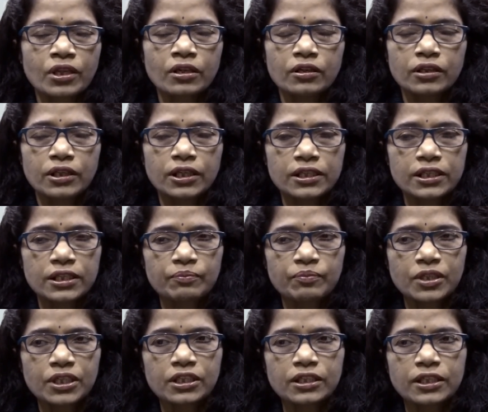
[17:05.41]
They are
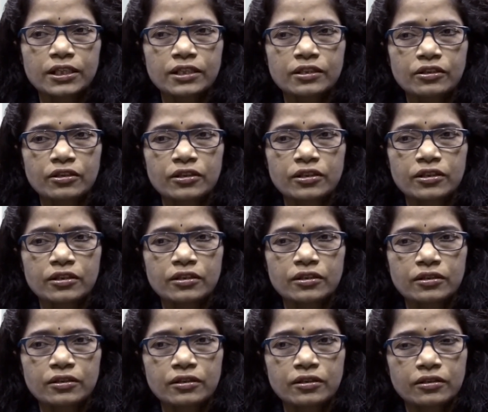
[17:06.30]
shifting their
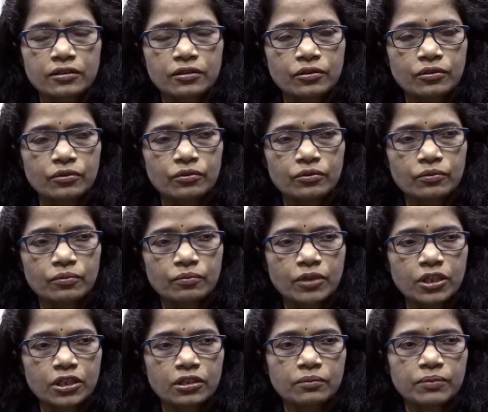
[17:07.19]
choices to
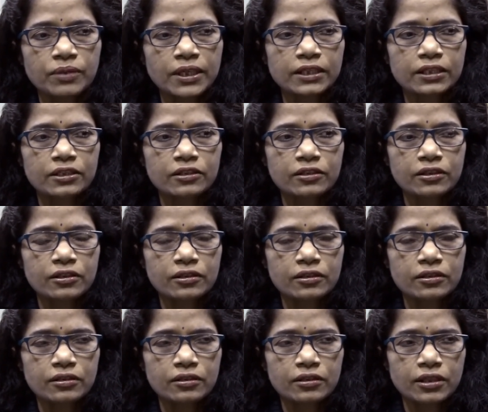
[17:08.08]
modern
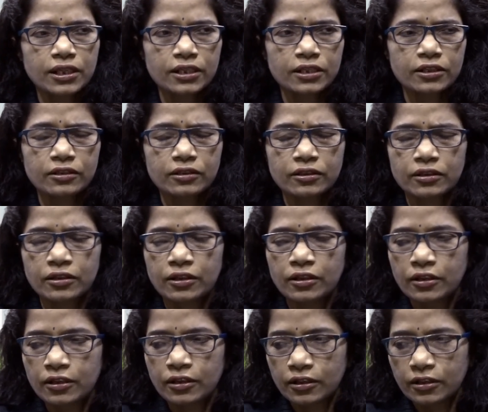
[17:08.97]
practices like
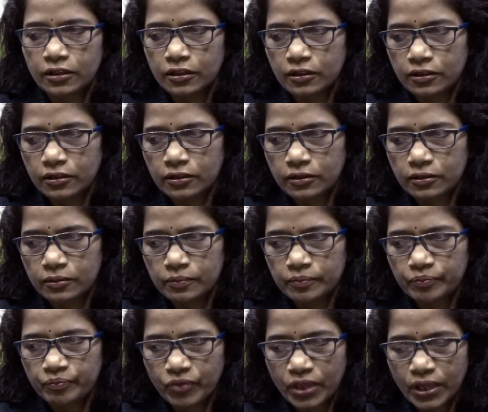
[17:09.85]

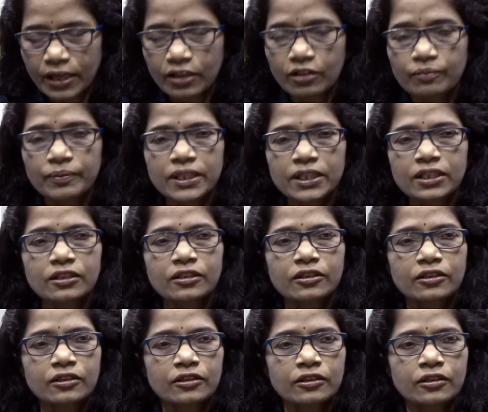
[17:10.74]
allopathic